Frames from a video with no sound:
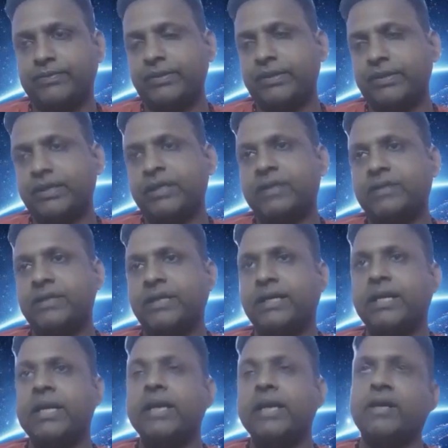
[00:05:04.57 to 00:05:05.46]

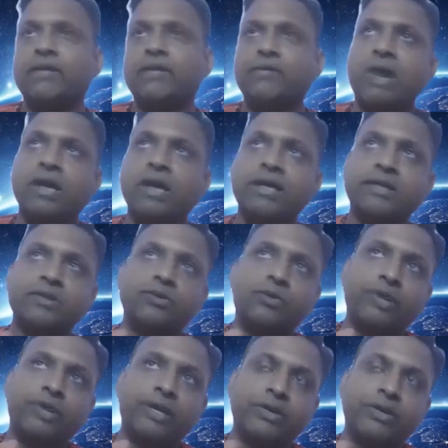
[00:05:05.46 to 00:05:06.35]
Understand? If dog is
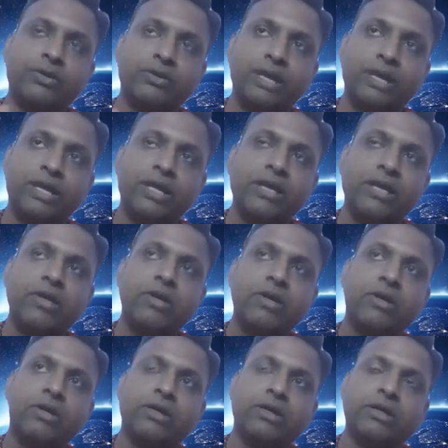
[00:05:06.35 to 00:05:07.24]
going to the
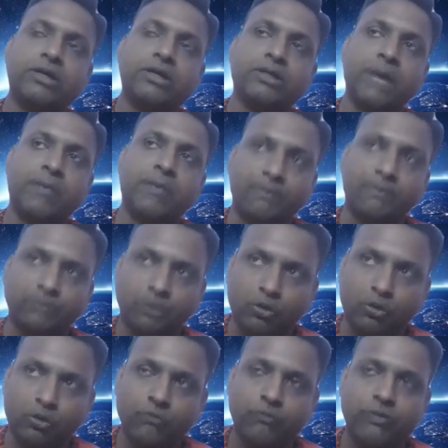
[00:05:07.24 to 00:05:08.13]
top of
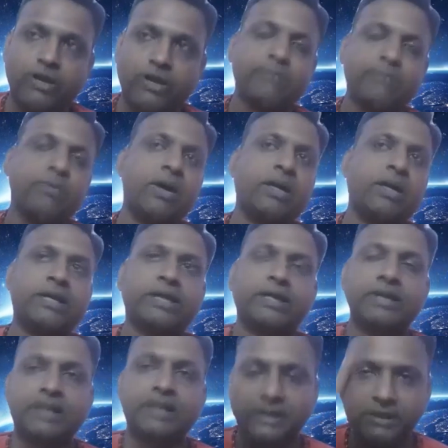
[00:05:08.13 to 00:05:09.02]
the roof and
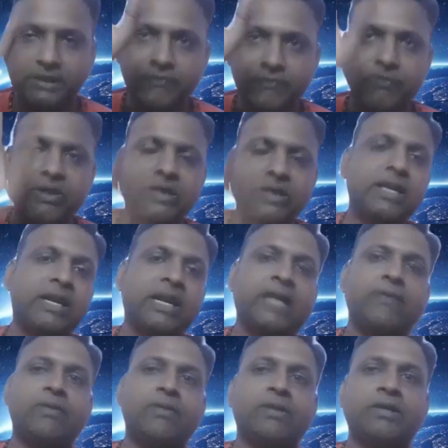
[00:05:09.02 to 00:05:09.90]
barking, definitely
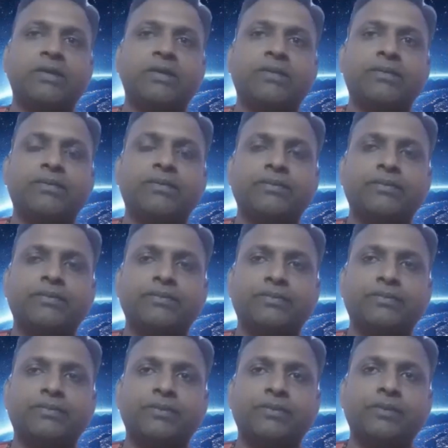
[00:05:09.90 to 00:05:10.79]
rain will come.
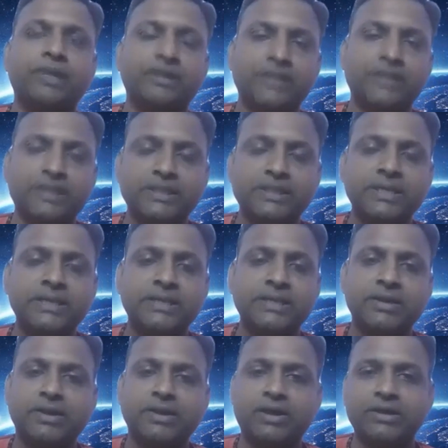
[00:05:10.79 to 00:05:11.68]
Okay, these things
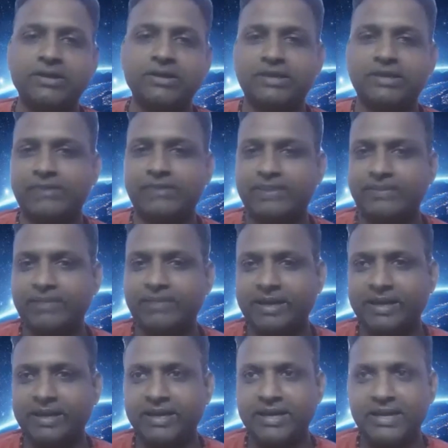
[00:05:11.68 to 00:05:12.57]
are not said by
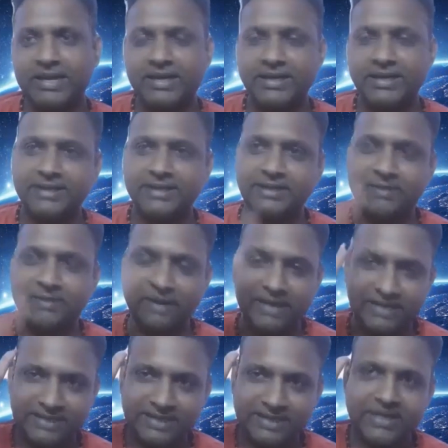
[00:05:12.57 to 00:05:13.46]
me. It is said by
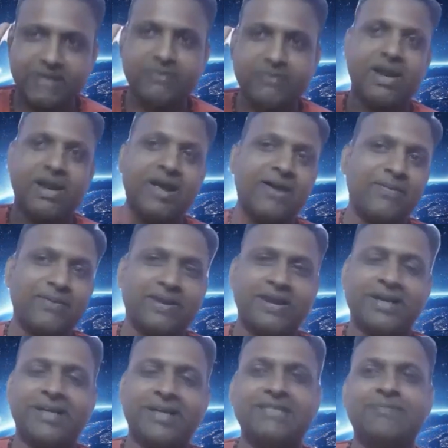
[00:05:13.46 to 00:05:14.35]
legendary
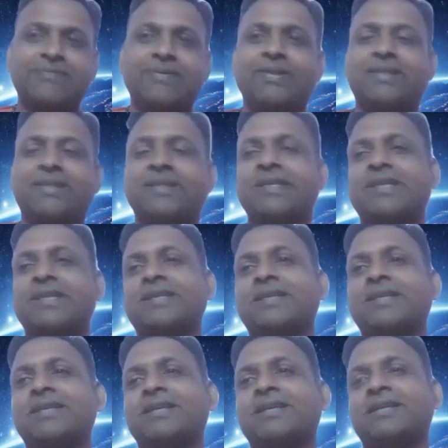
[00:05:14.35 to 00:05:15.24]
Varahamihira in his birth,
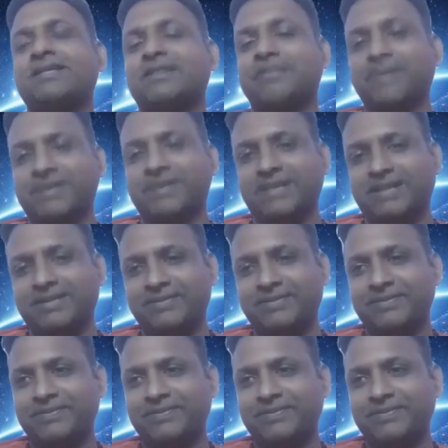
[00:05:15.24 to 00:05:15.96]
Samhita.